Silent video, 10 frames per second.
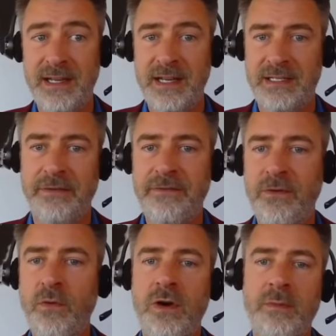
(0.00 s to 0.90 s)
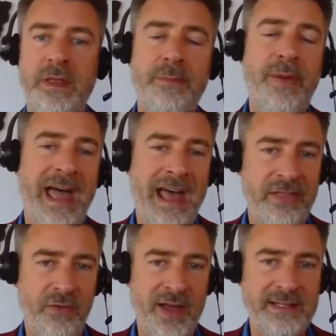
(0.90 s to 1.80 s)
to form the
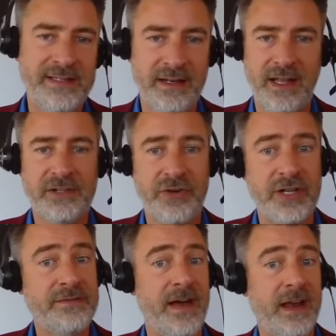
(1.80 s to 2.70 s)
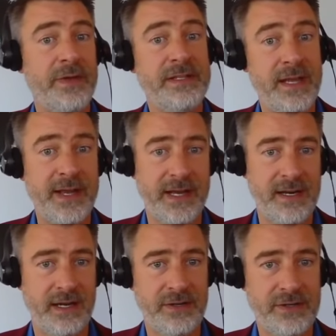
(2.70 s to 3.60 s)
pathways that electrons follow in the
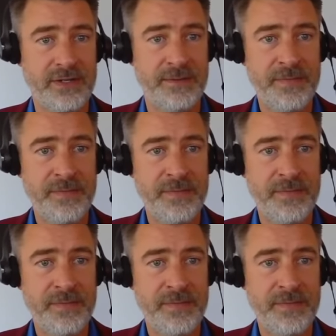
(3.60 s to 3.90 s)
semiconductors.